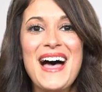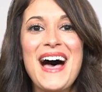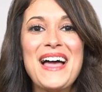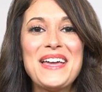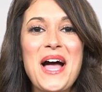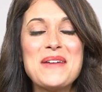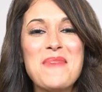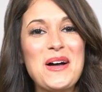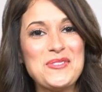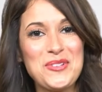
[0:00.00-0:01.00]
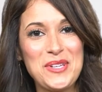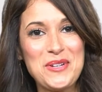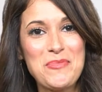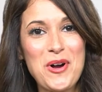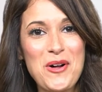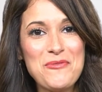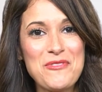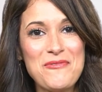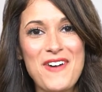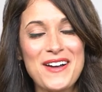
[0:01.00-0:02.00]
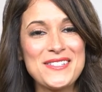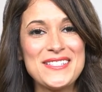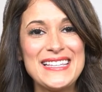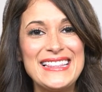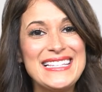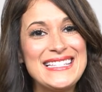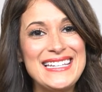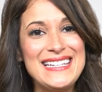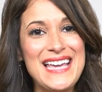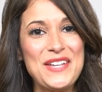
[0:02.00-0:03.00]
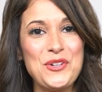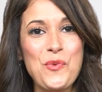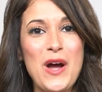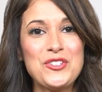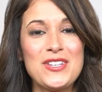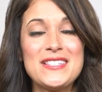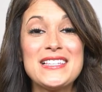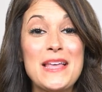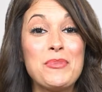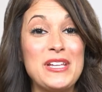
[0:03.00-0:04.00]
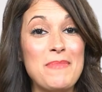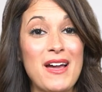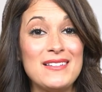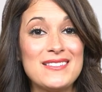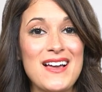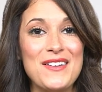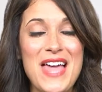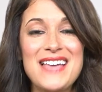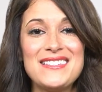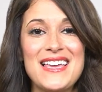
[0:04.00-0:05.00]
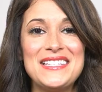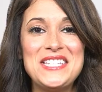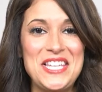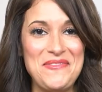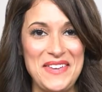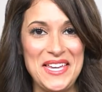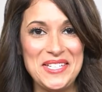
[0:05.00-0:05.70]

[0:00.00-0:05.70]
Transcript: Hi, I'm Angelique Cabral from Fox's Enlisted, and you're watching Celebrity Bites on S N T V.